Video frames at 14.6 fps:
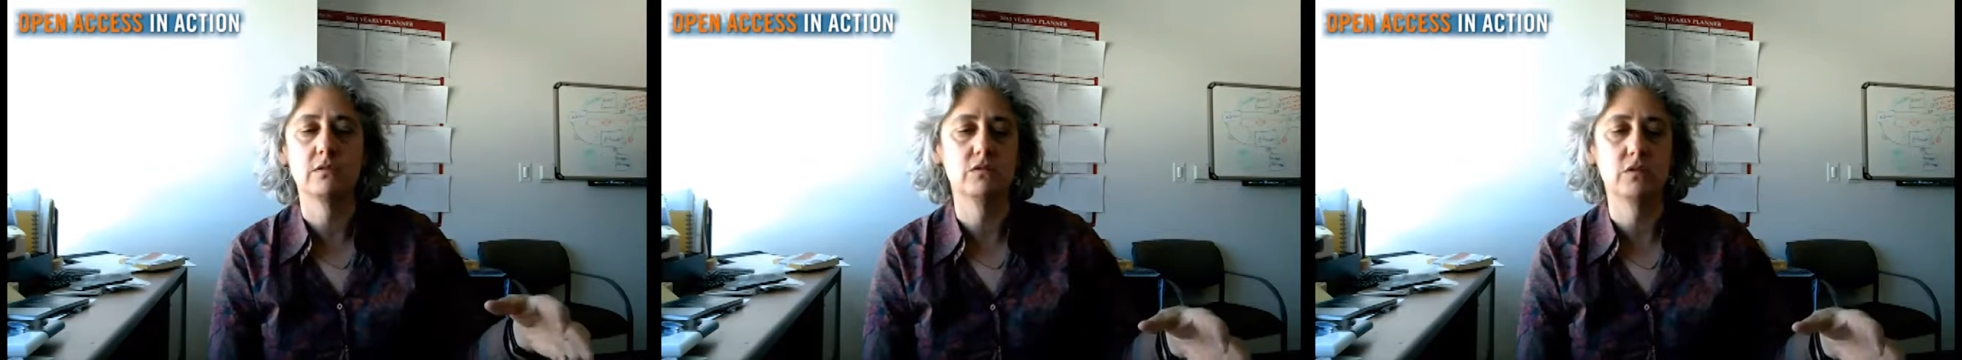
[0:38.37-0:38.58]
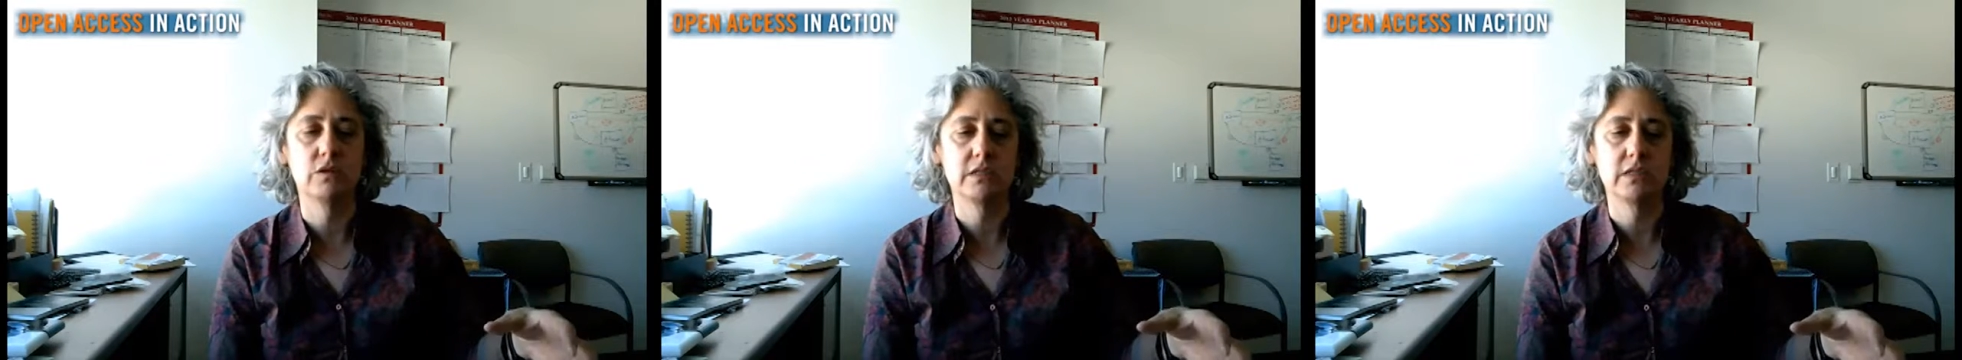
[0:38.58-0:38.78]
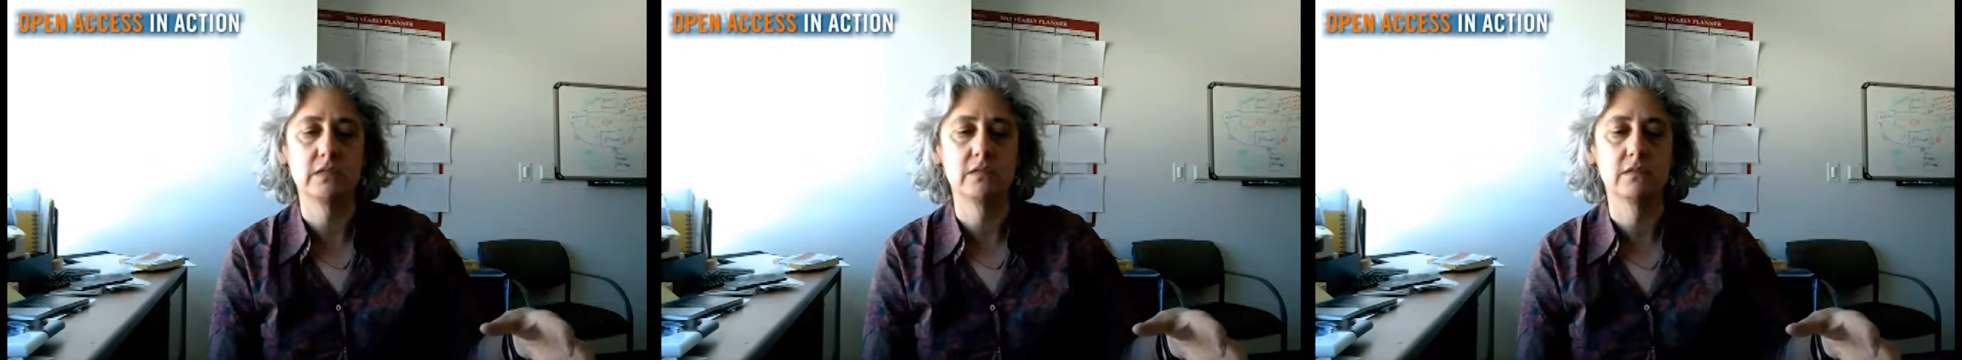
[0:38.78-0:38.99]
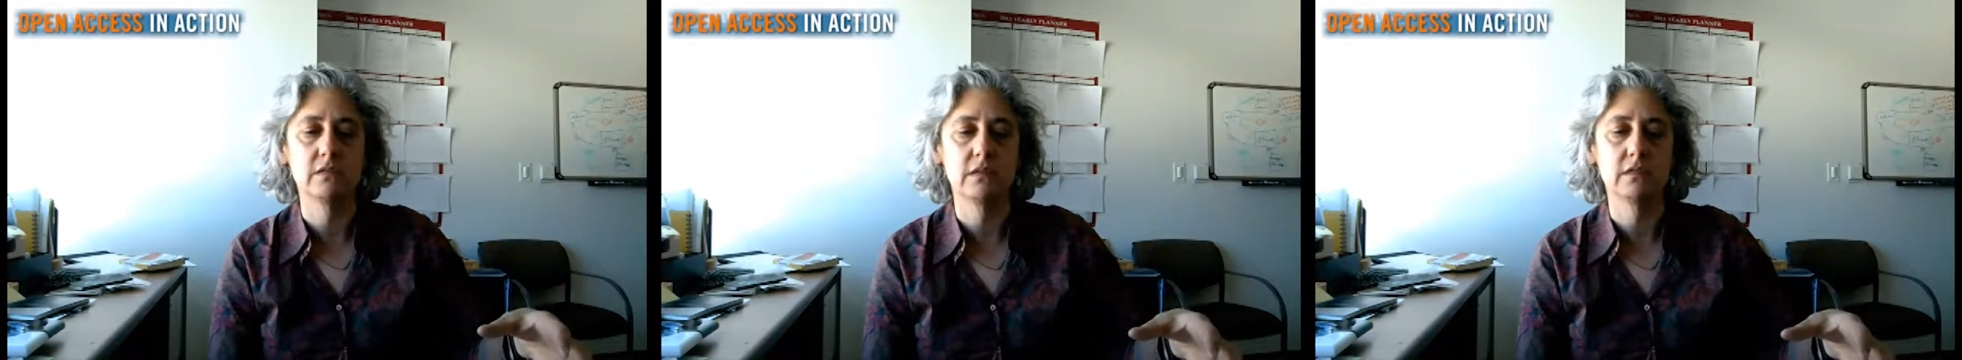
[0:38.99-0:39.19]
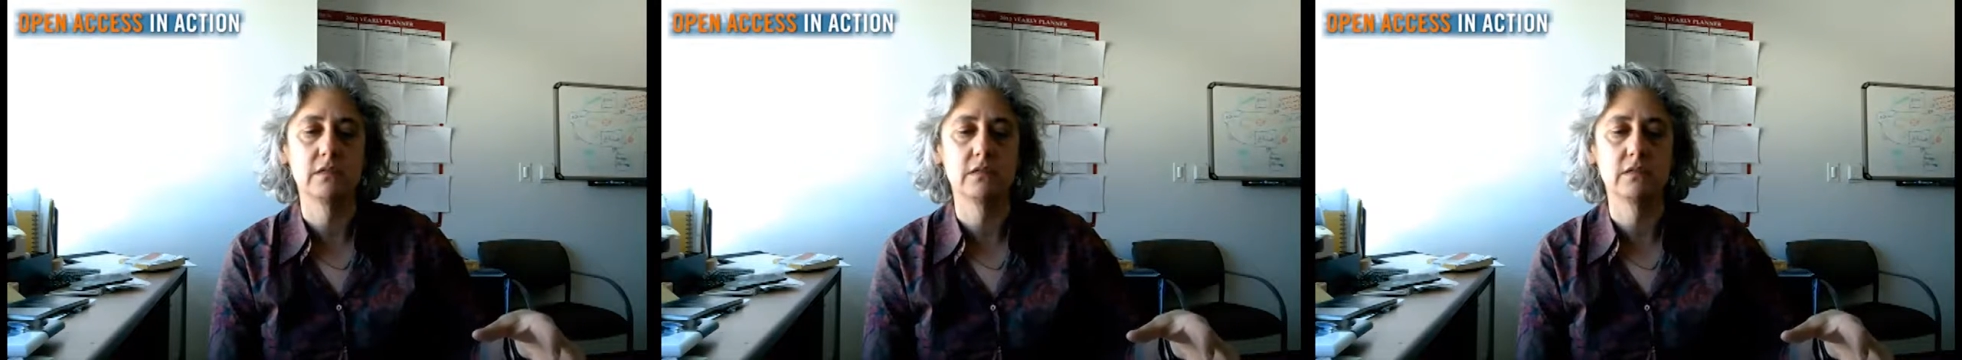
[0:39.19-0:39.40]

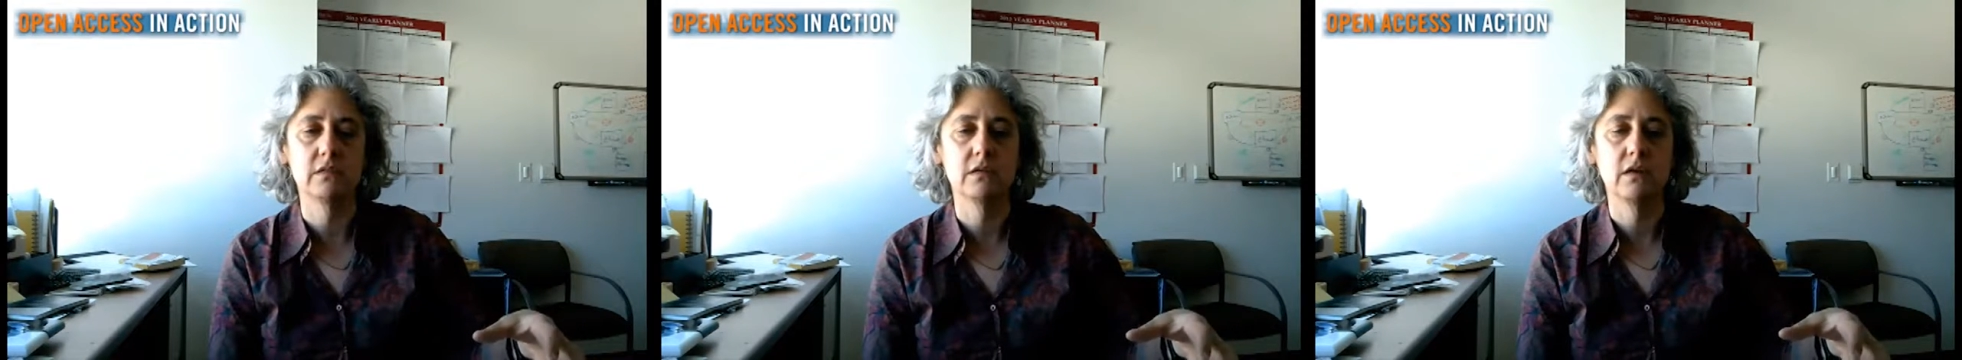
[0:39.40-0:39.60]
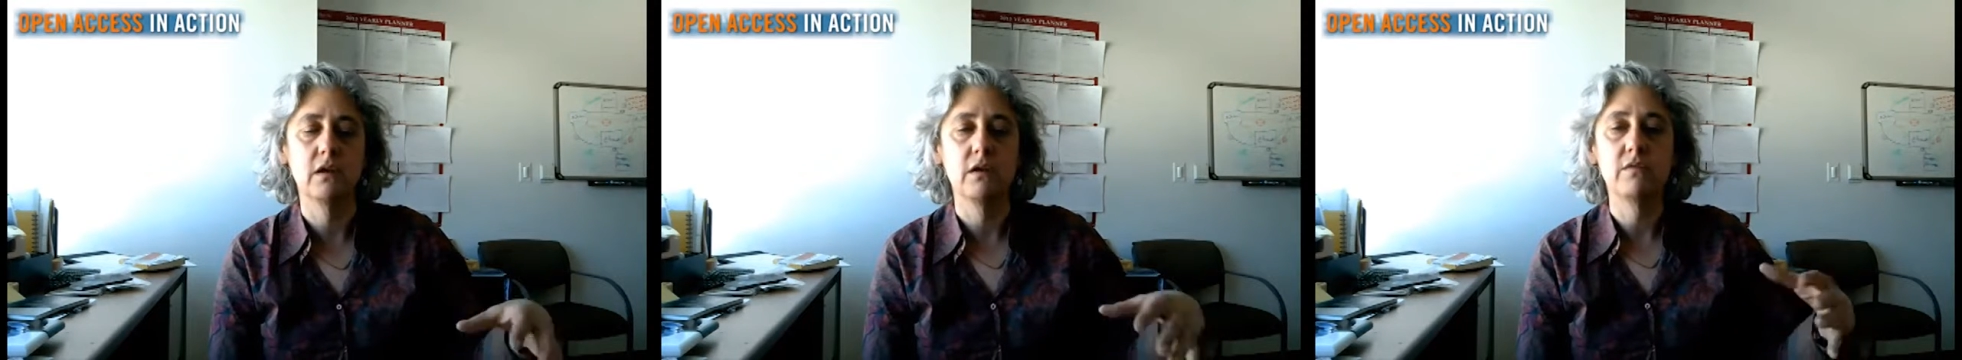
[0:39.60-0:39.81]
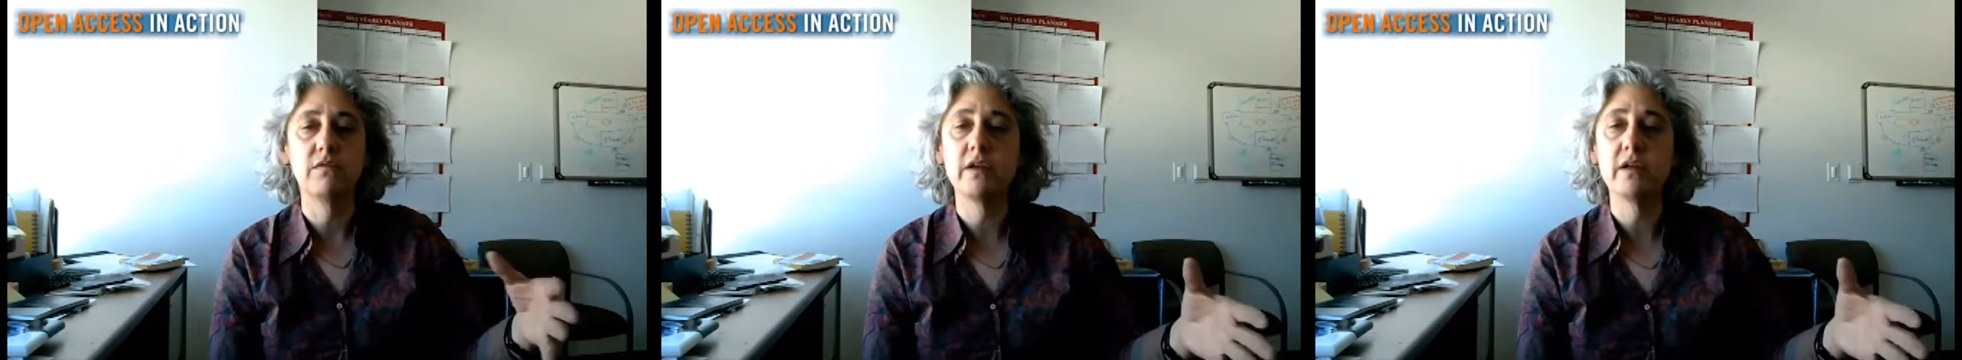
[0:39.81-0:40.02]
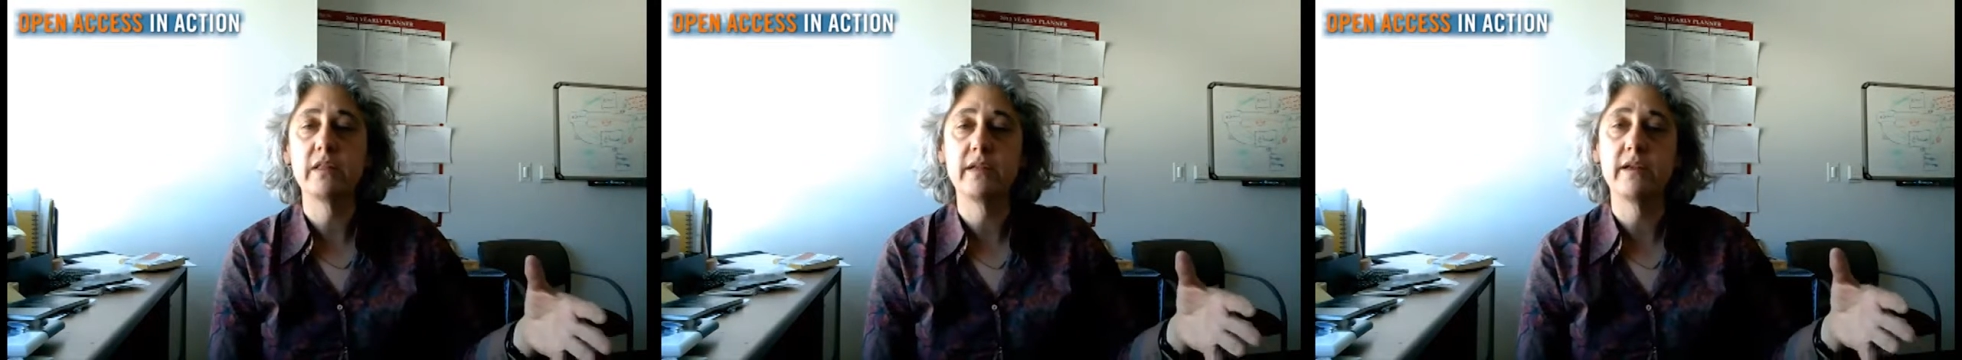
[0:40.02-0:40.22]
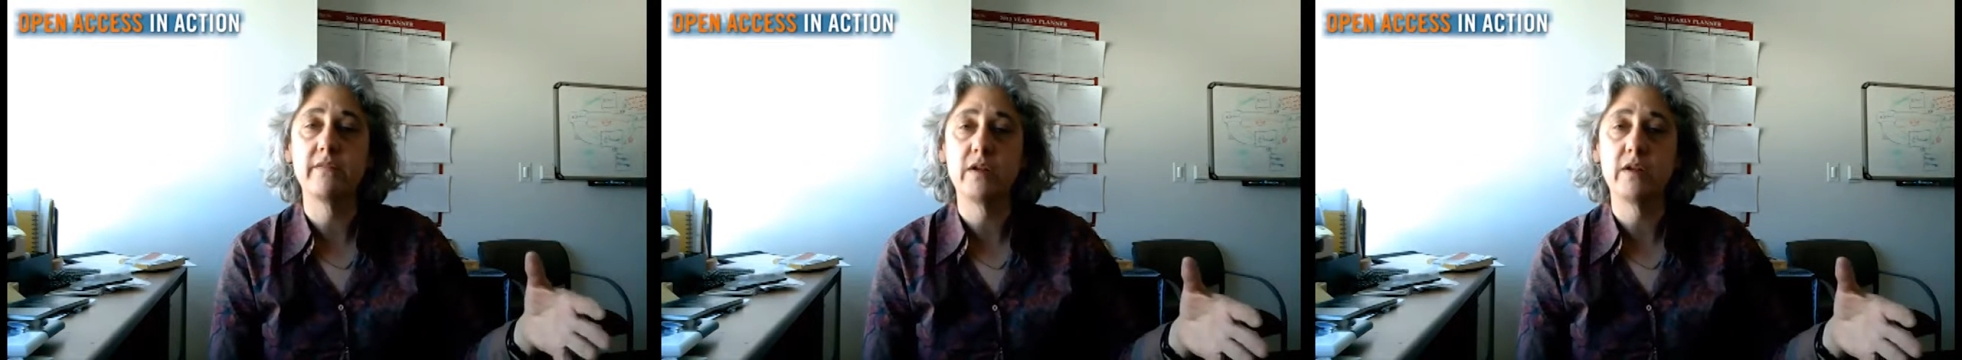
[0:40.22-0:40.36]
sources is freely